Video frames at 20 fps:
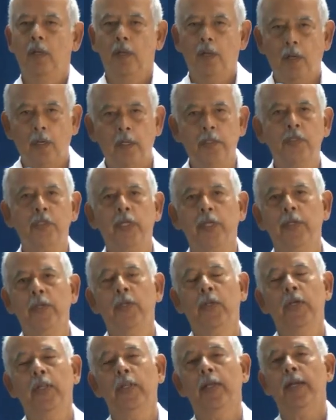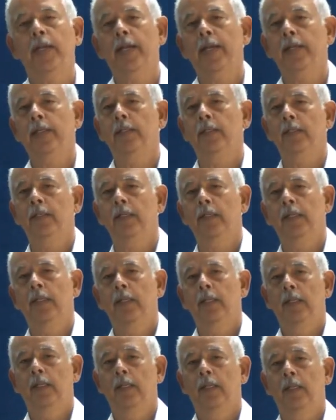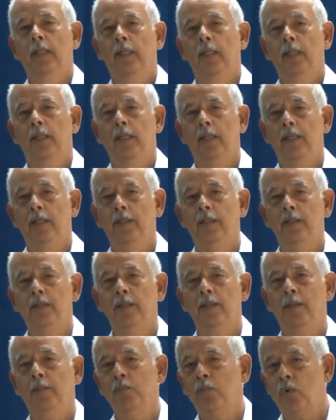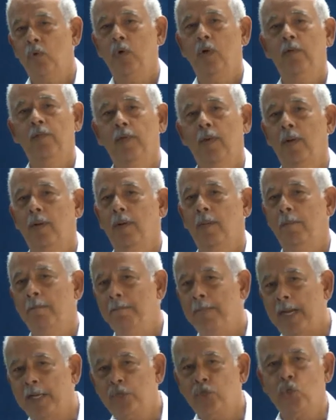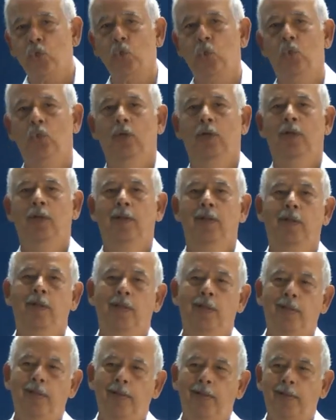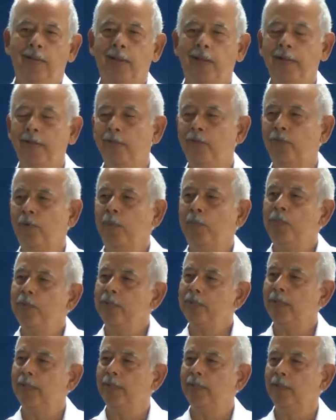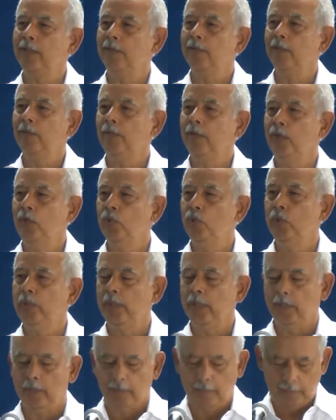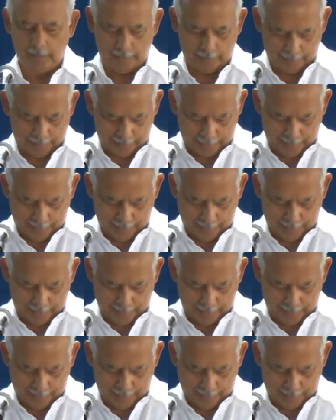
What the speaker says: Ozzy, on the other hand, is more of a macho kind of representative of the union.